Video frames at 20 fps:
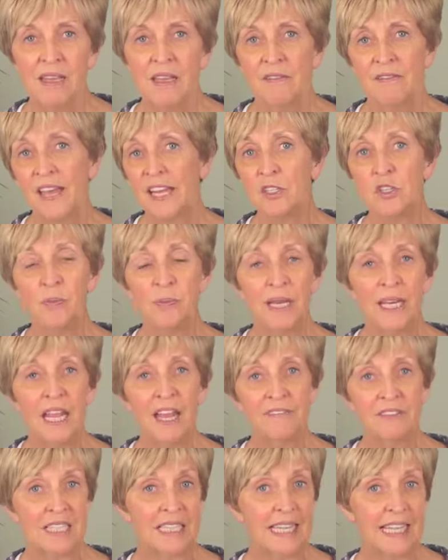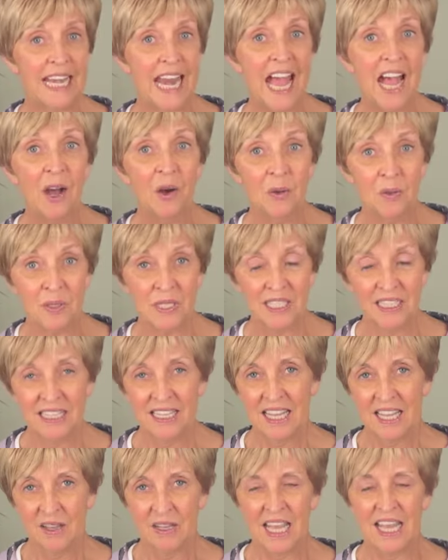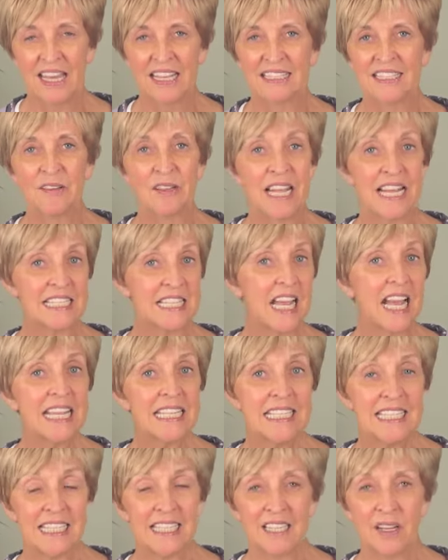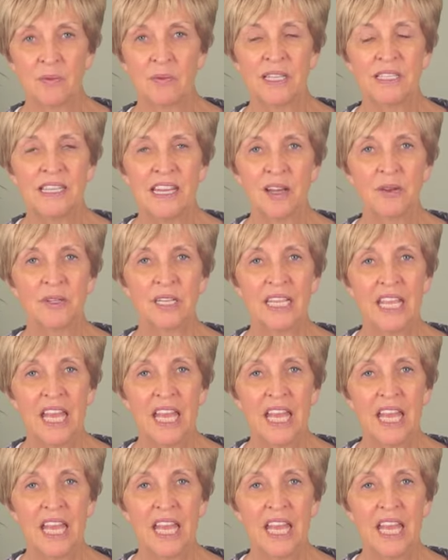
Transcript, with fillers: In fact, you might have to get out. And as I did, I went down to